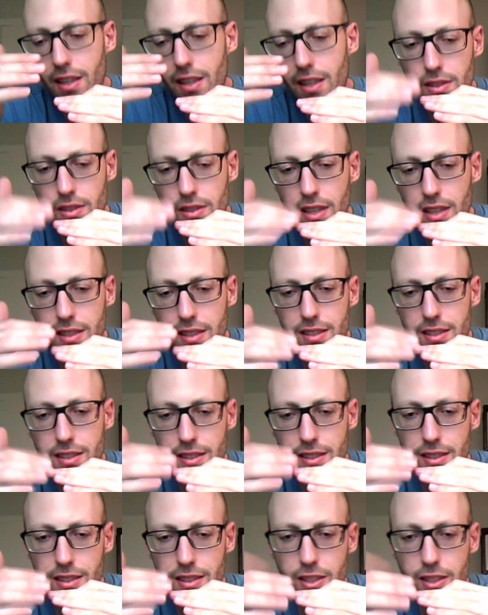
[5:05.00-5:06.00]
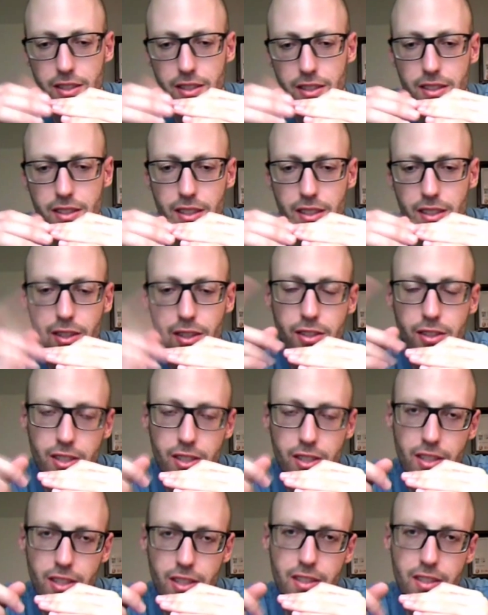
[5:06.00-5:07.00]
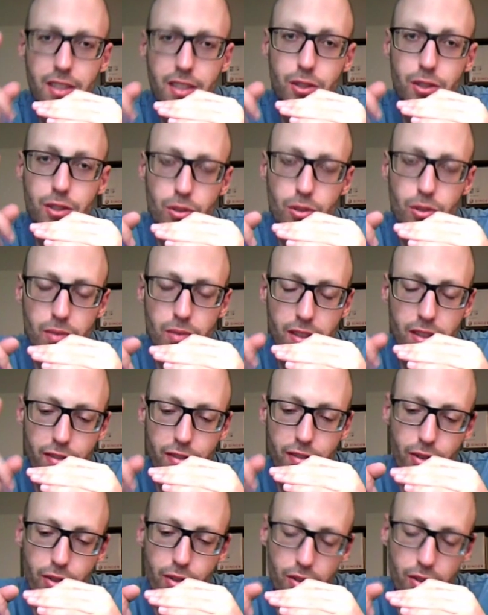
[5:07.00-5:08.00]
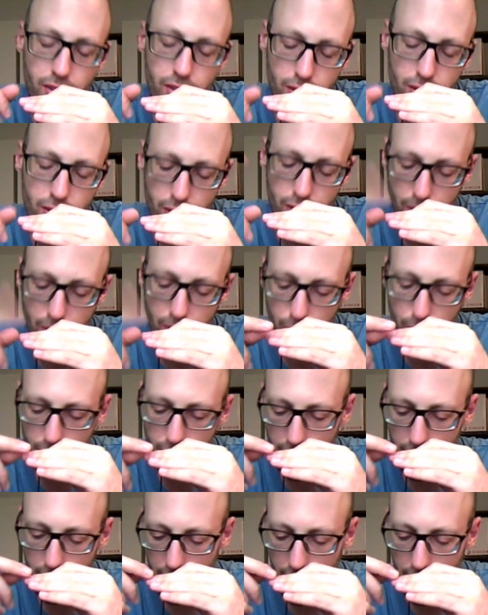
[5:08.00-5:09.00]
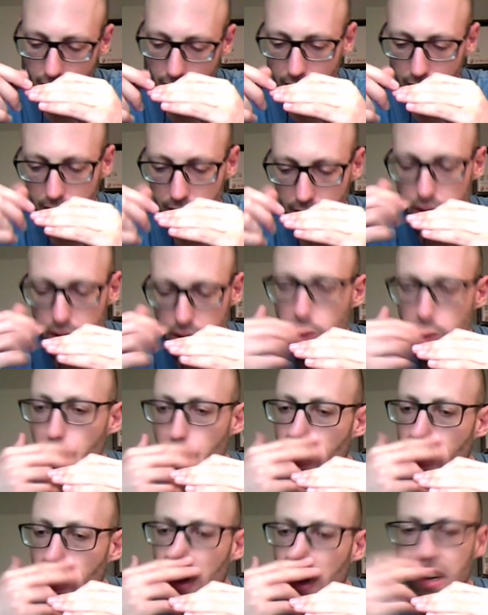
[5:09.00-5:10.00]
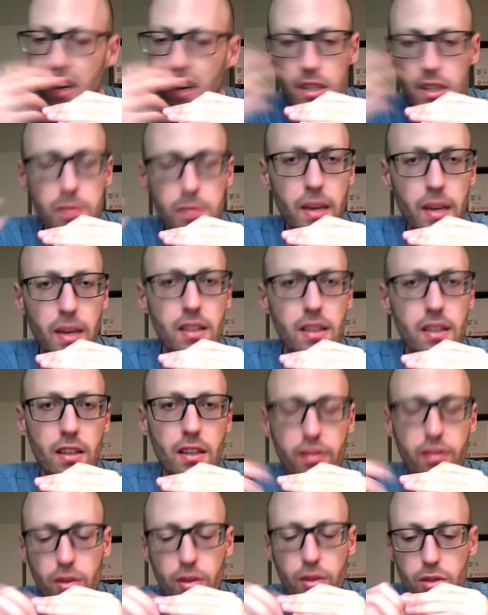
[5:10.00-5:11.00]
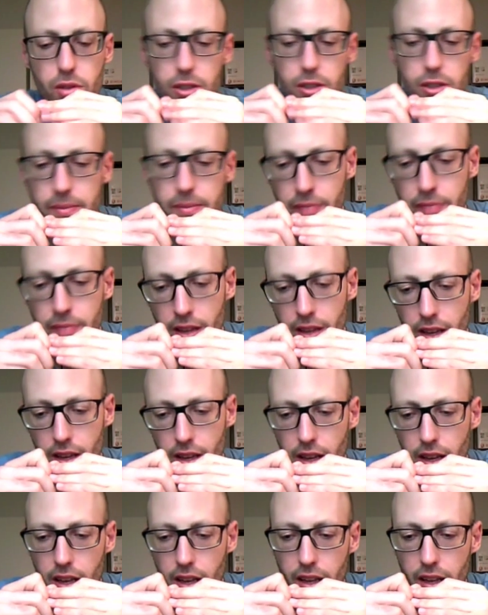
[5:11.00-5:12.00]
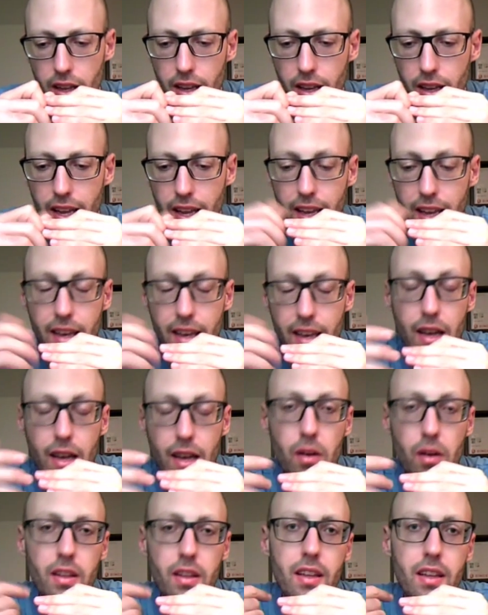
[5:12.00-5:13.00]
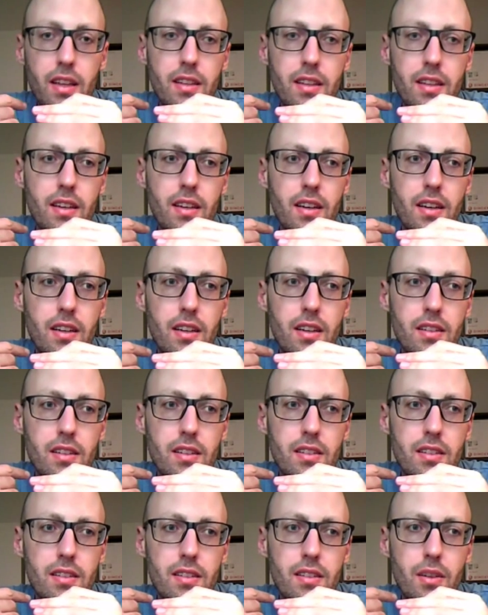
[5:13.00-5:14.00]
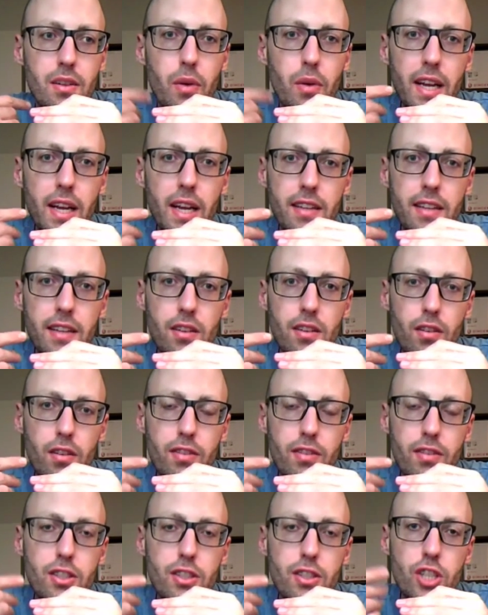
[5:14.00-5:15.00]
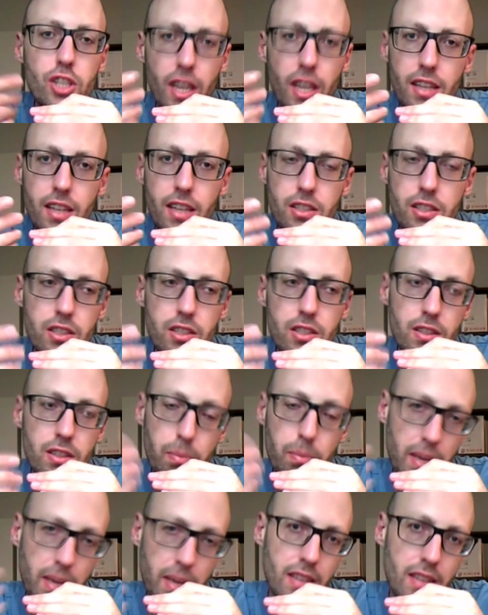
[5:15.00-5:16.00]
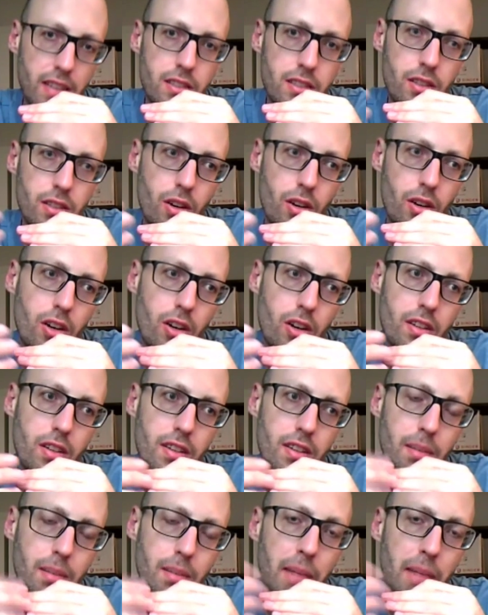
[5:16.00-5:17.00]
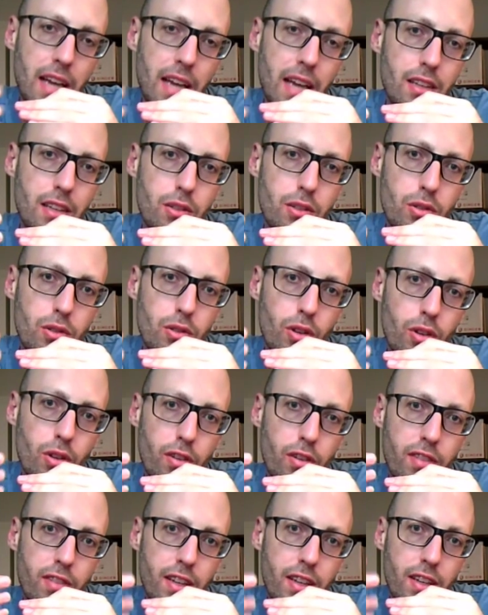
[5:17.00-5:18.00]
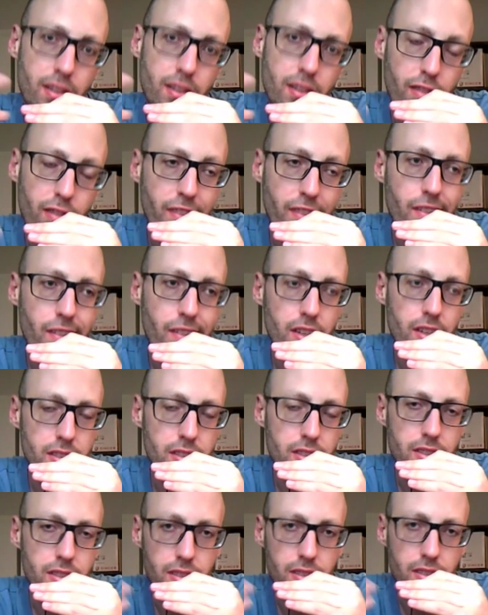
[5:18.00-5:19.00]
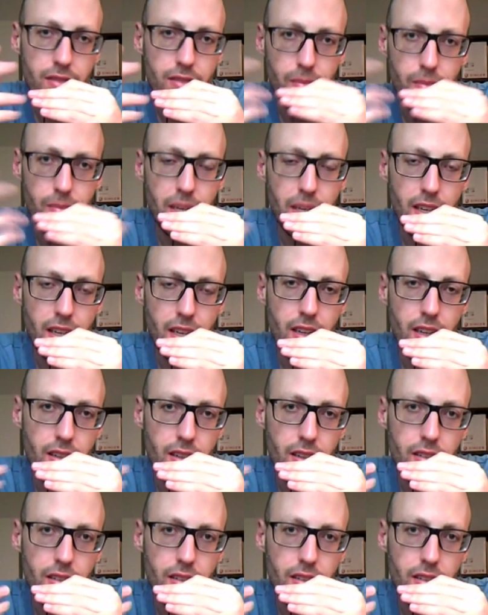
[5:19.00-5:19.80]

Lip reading: let's just not suggest, assume that the phone is not on mute and that you are expecting a phone call. And now the rate of the change depends on the magnitude of the interference, meaning